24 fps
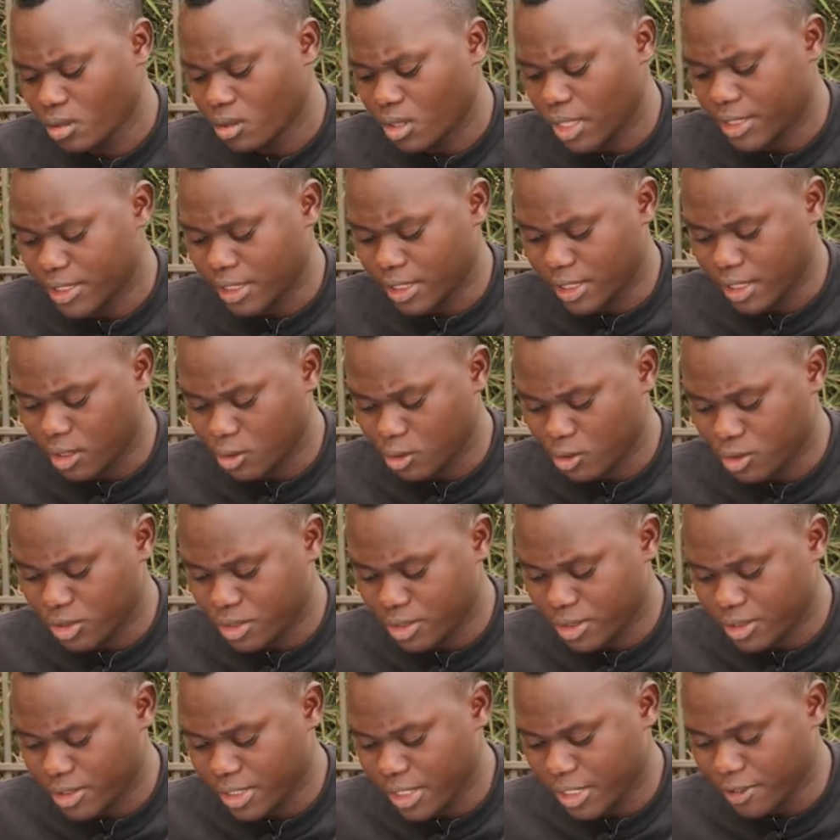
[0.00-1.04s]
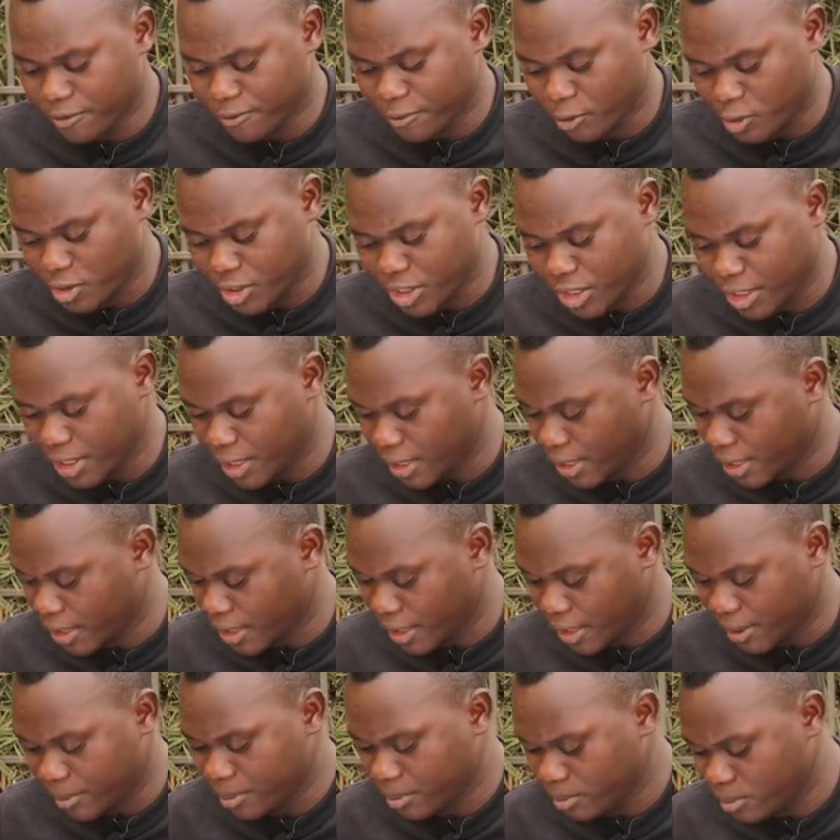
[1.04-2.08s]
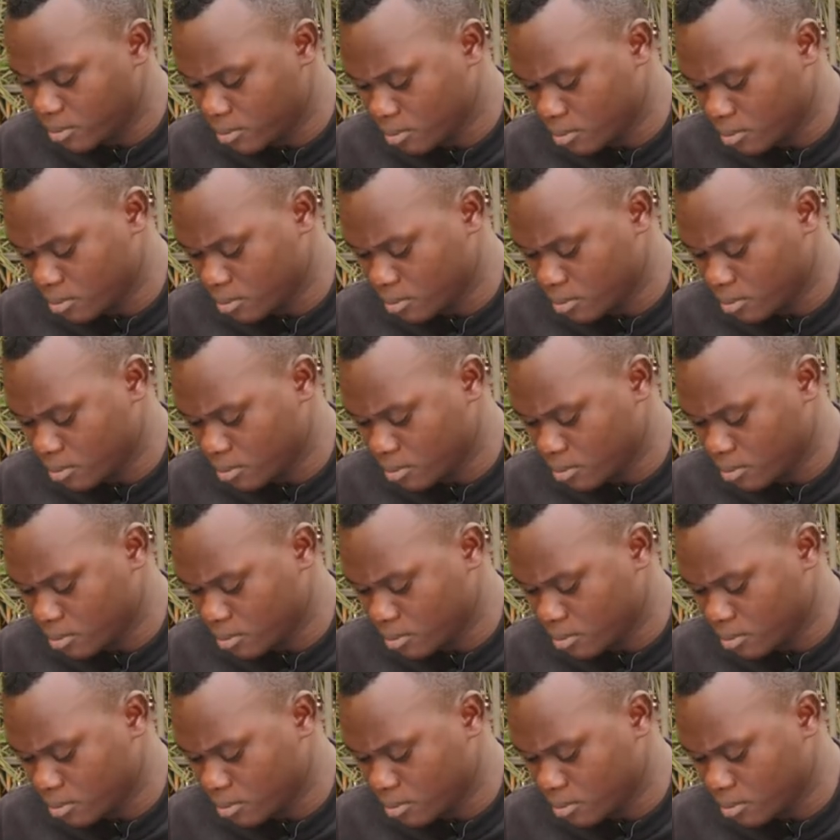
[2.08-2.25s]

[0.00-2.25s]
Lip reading: at around 10:14 a.m.